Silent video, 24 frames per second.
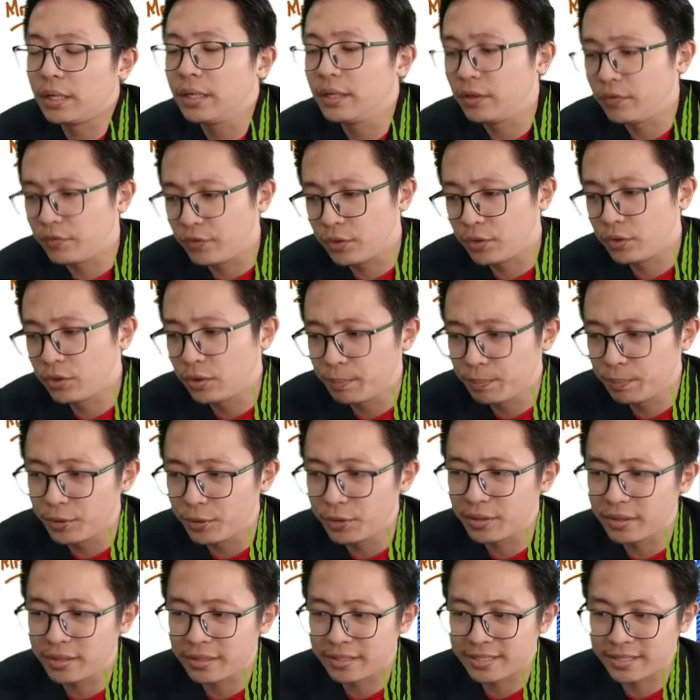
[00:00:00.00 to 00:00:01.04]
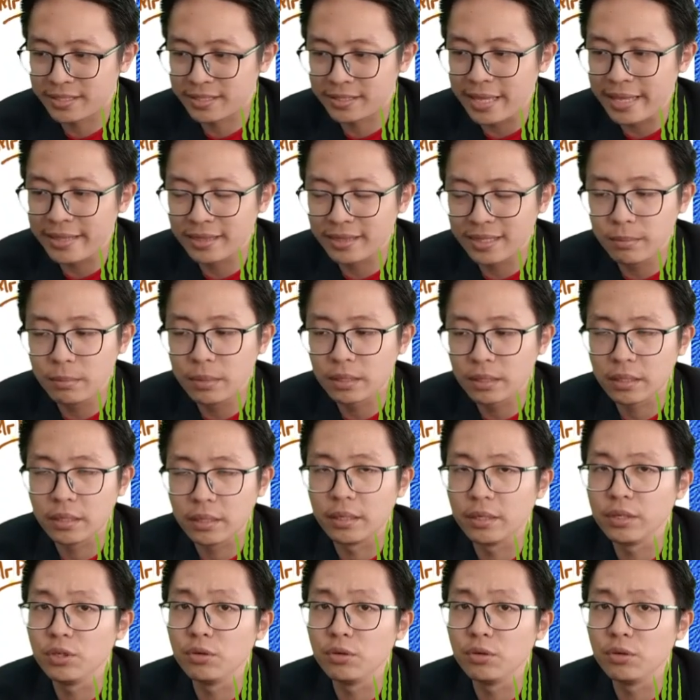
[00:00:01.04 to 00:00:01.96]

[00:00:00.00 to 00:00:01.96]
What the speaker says: if you don't put centimeter,